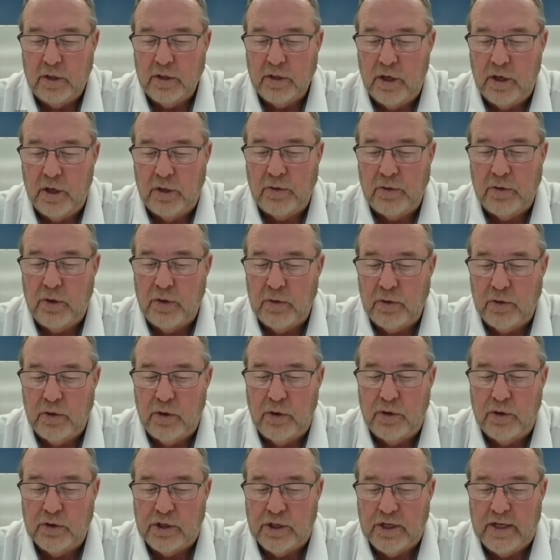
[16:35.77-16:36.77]
Do you
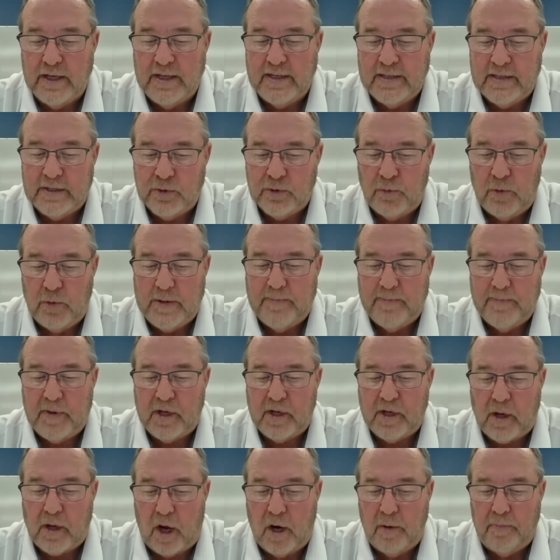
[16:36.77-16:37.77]
usually sweep the
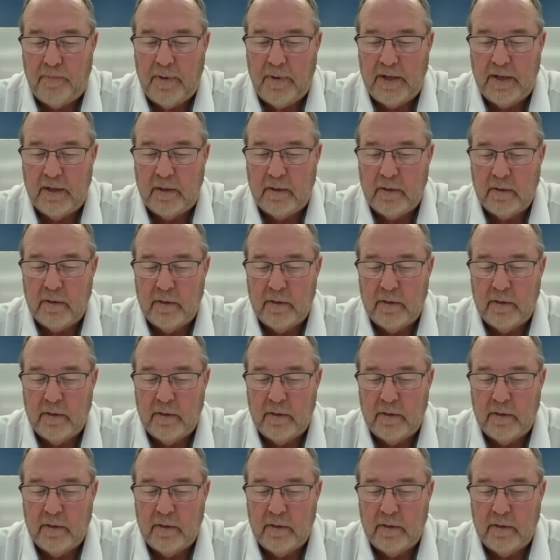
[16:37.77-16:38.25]
carpet?